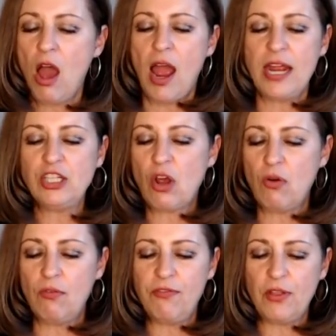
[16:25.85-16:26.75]
I
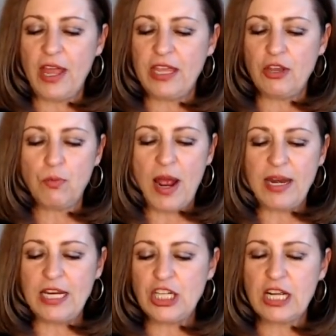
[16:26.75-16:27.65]
don't feel like you're
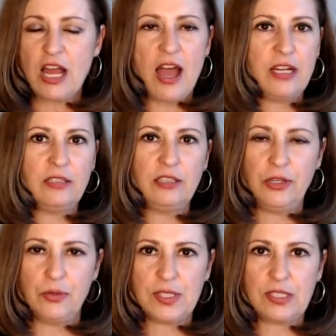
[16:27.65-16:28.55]
ready to cut it
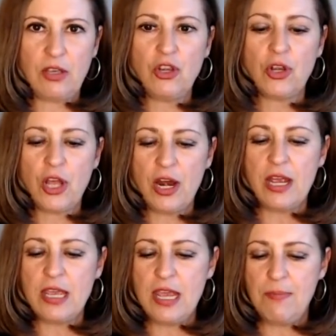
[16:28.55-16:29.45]
loose. You're going
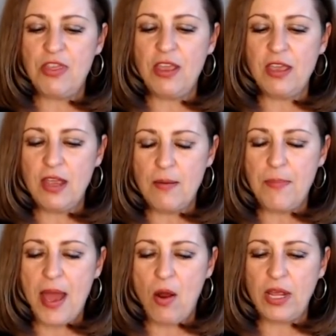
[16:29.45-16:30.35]
to keep thinking
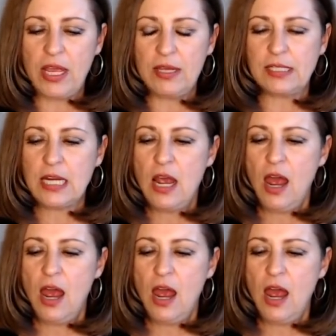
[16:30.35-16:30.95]
about it.